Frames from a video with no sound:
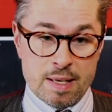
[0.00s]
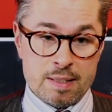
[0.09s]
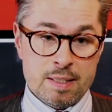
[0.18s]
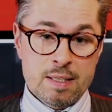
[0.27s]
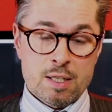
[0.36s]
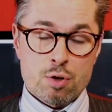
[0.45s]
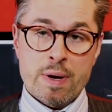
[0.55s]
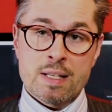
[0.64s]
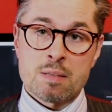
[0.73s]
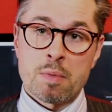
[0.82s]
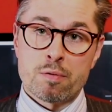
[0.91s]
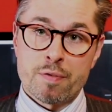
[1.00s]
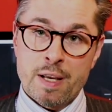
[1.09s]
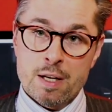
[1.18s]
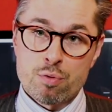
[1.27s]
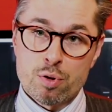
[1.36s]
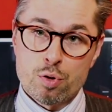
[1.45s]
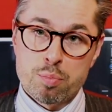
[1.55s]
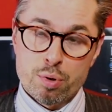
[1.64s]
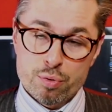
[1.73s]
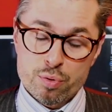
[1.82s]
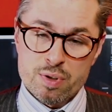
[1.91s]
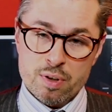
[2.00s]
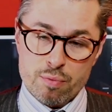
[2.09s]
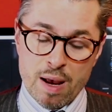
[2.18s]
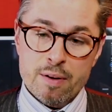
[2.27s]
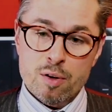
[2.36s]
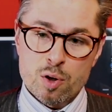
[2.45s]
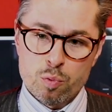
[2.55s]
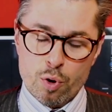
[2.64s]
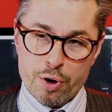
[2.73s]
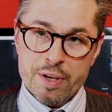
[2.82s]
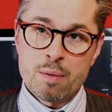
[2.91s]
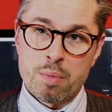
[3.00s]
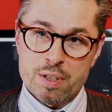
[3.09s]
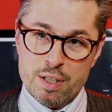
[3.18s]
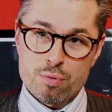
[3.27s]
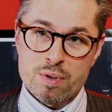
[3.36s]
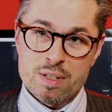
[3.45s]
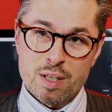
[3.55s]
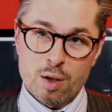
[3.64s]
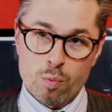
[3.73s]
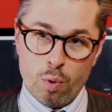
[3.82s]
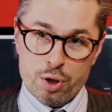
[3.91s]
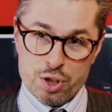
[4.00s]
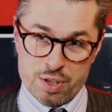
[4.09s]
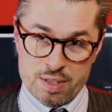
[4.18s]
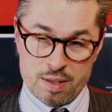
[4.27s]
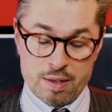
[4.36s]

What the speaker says: that he attracts manufacturers to produce rather quirky but interesting watches.